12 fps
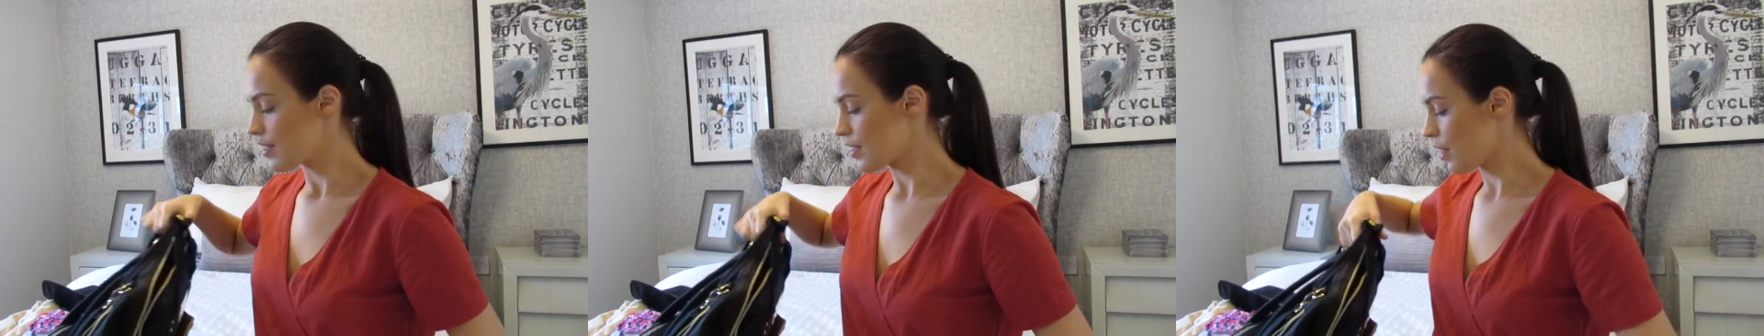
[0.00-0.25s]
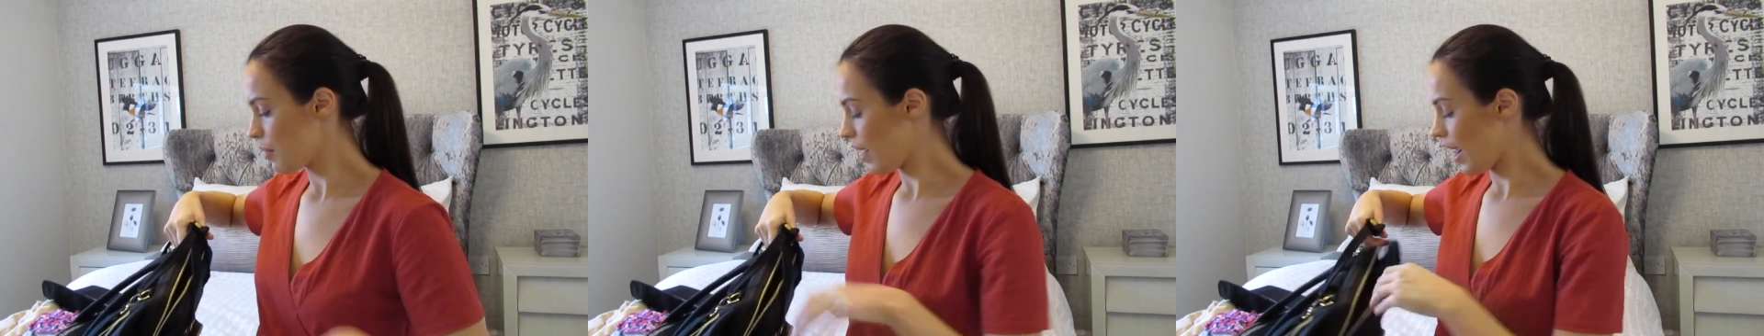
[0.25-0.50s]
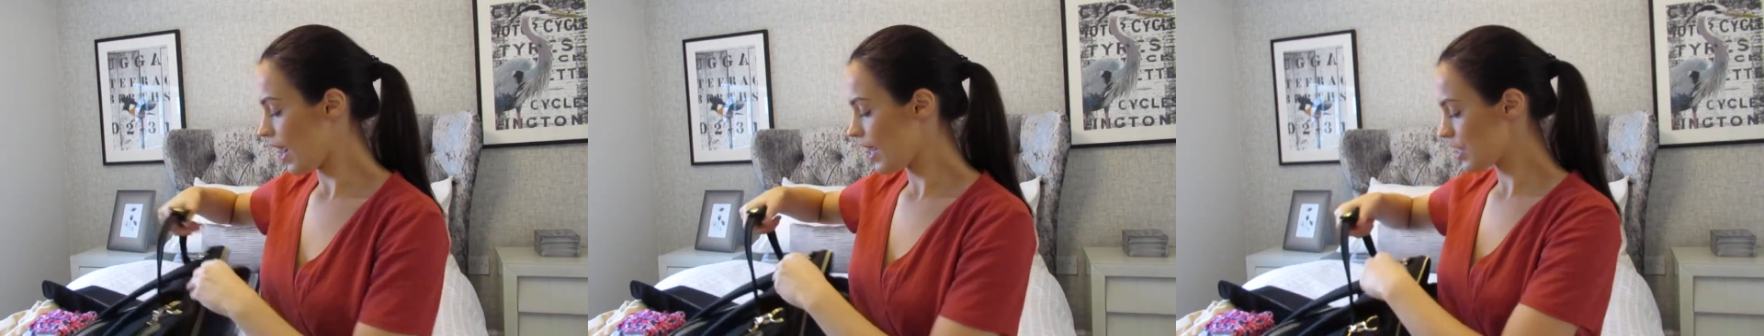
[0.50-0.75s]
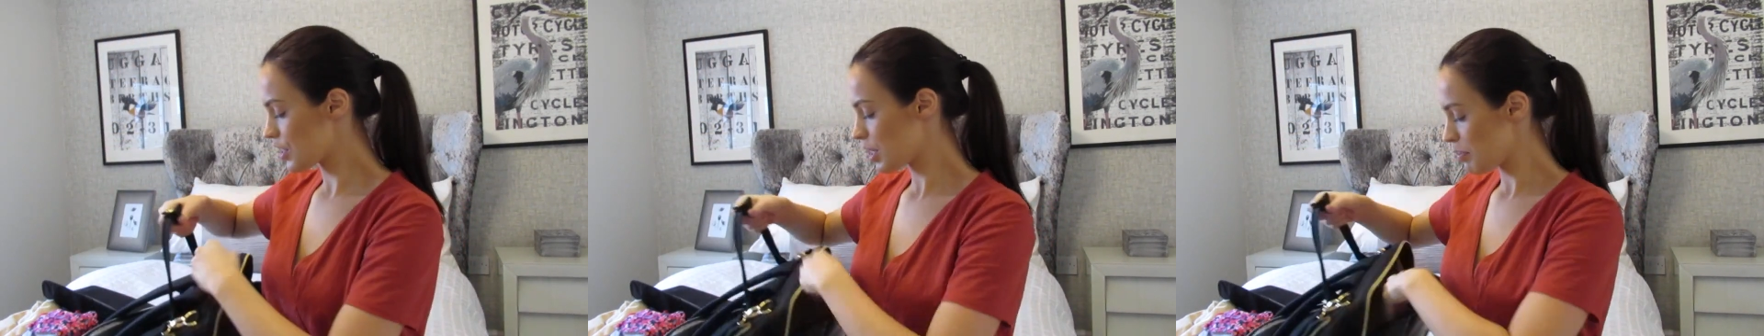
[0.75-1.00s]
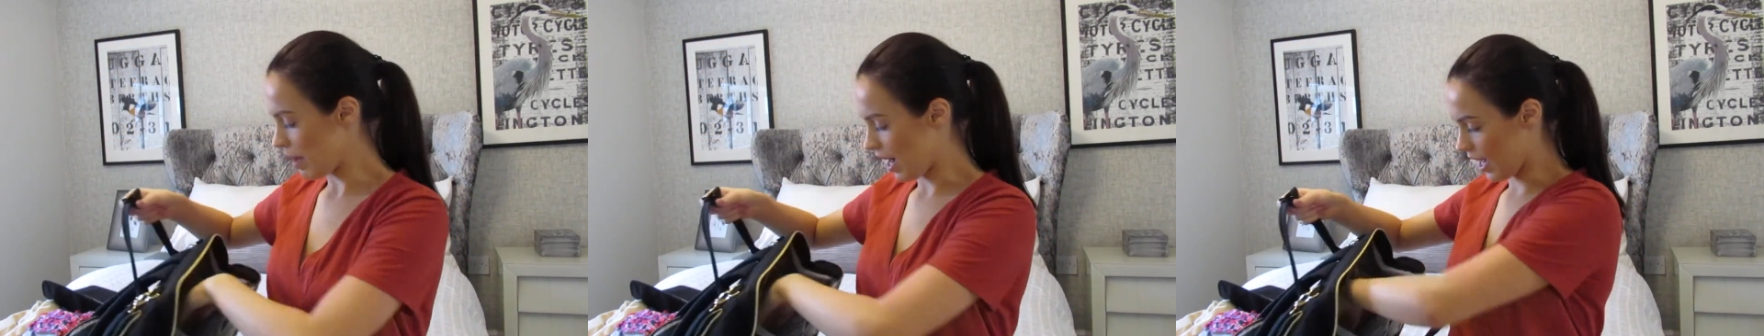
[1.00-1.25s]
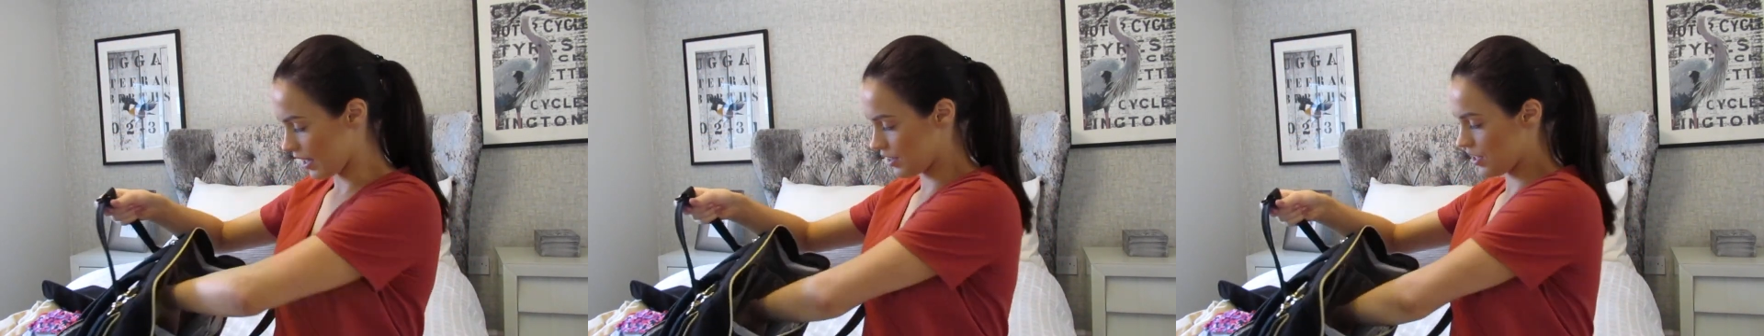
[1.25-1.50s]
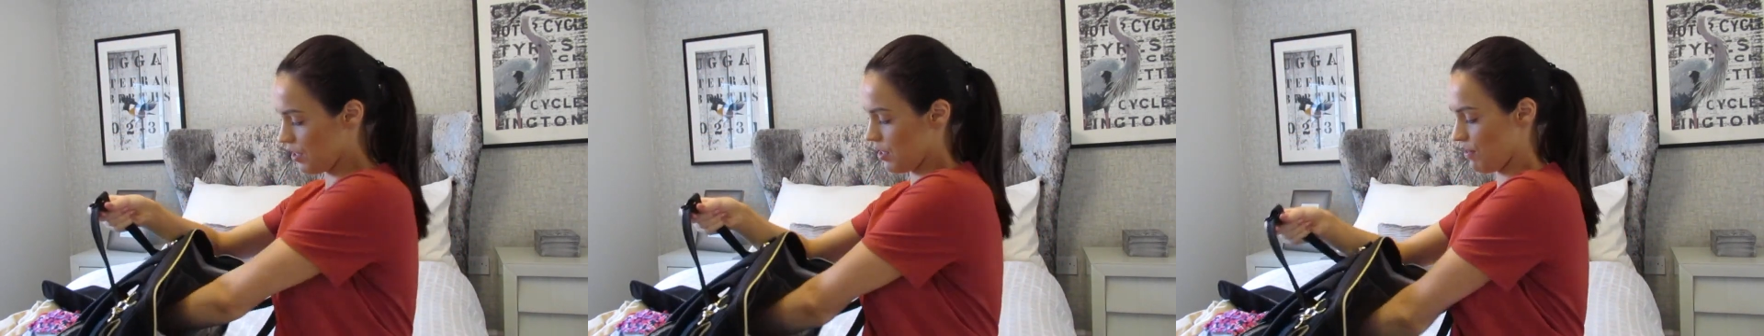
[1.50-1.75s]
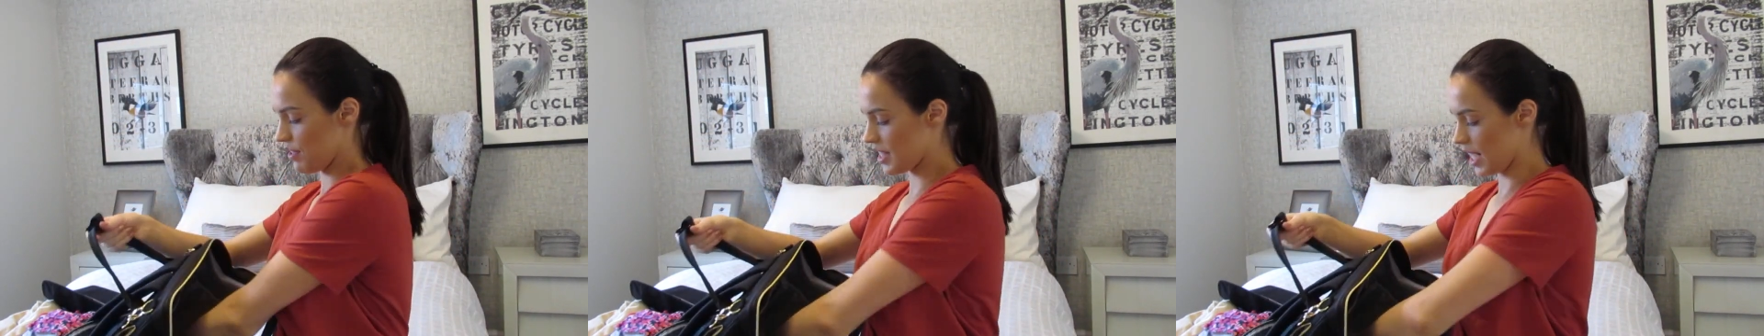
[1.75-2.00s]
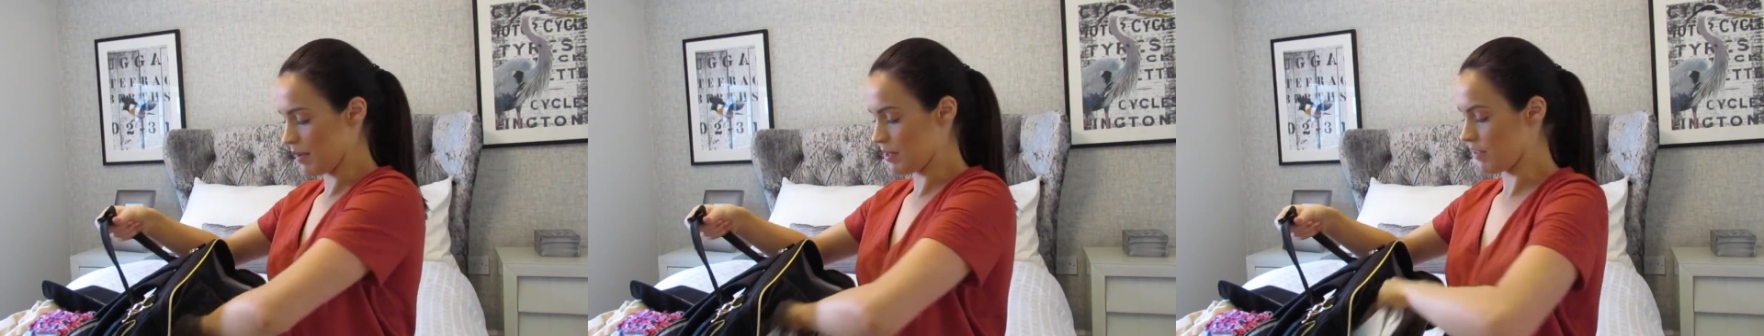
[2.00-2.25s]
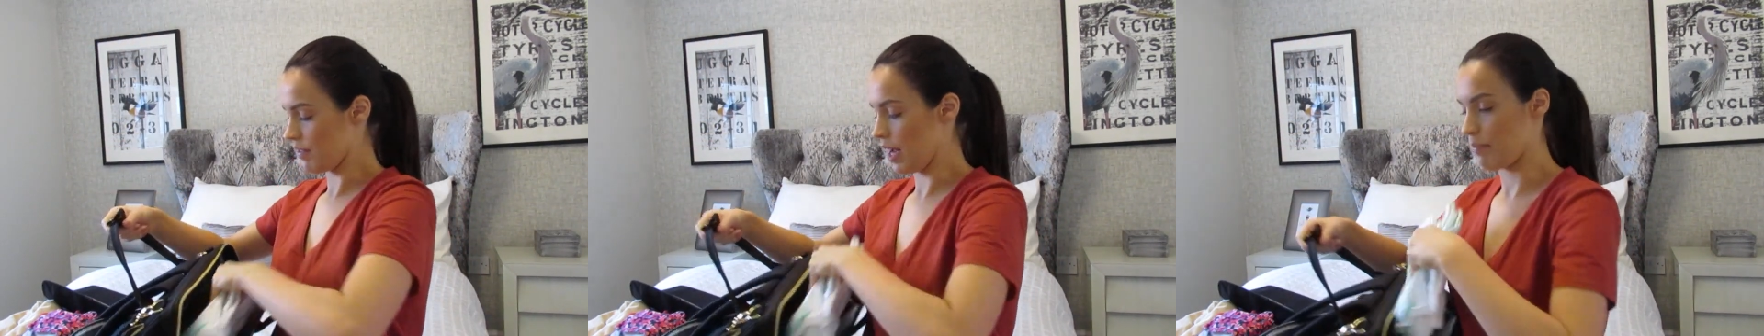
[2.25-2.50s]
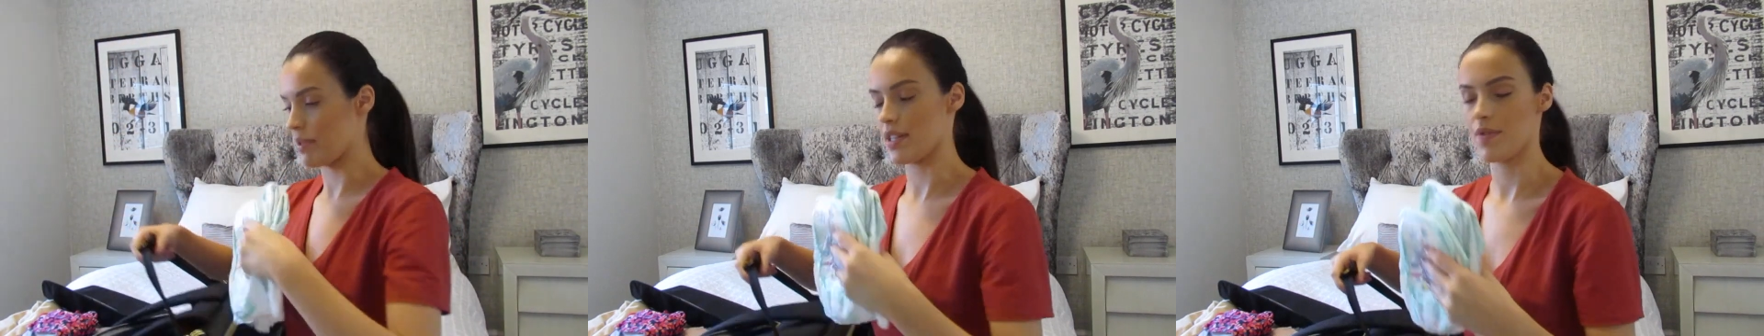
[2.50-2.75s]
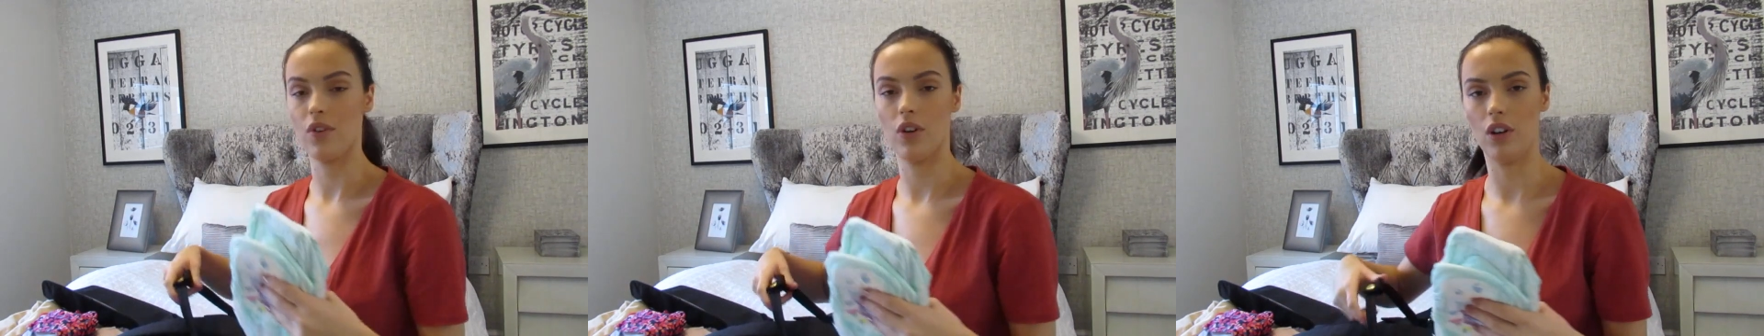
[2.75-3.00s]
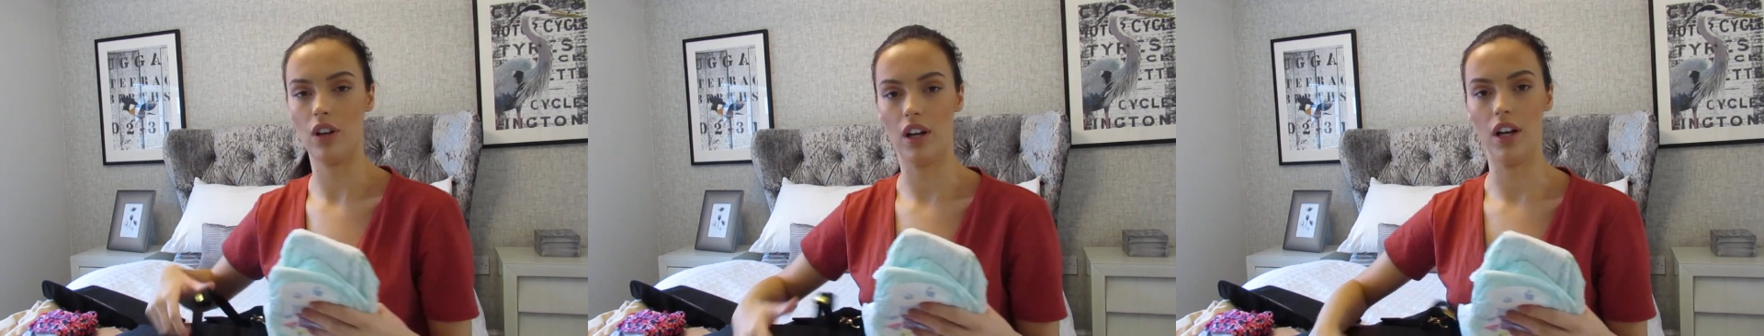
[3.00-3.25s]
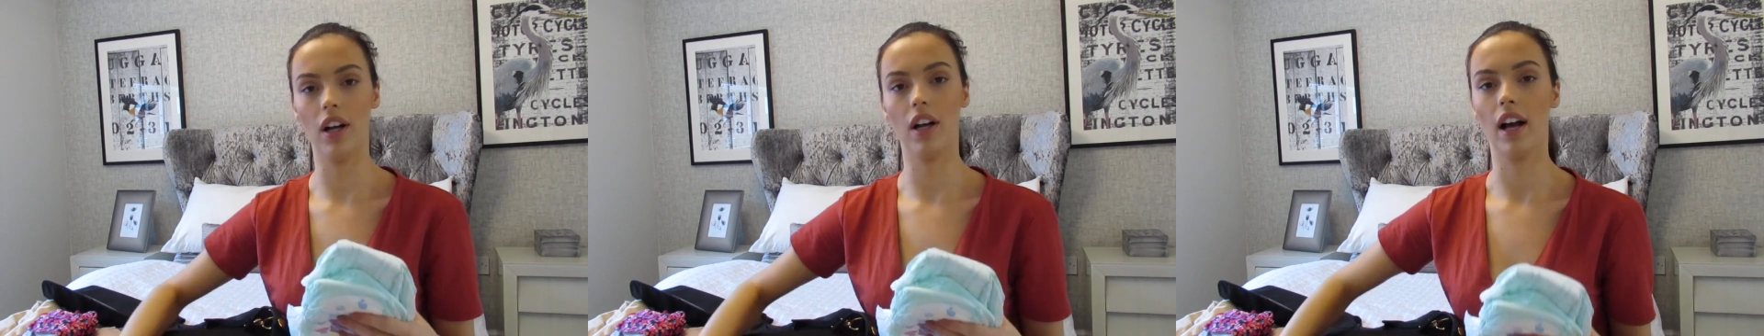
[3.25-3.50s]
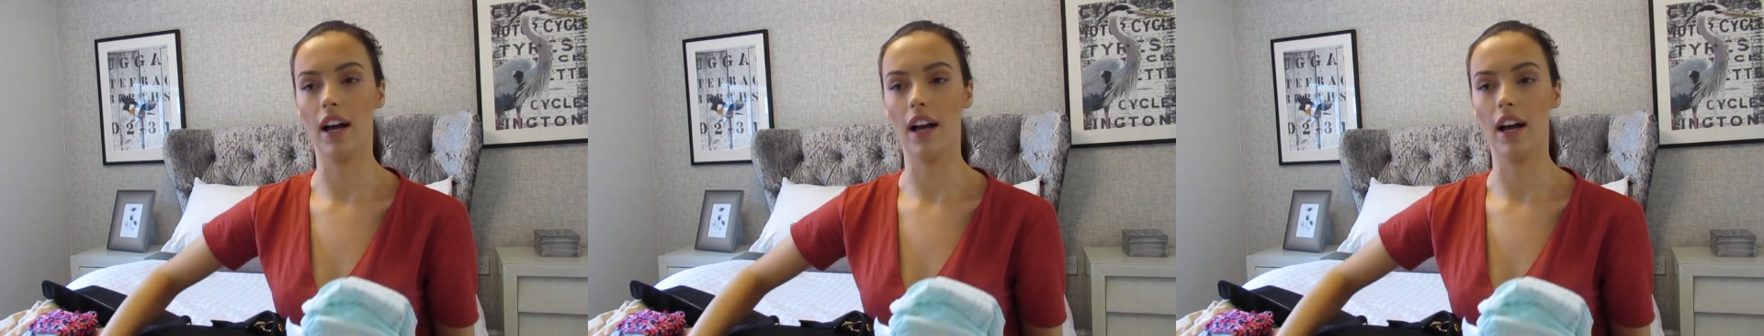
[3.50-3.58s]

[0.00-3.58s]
So I actually pack two different types of nappies for her.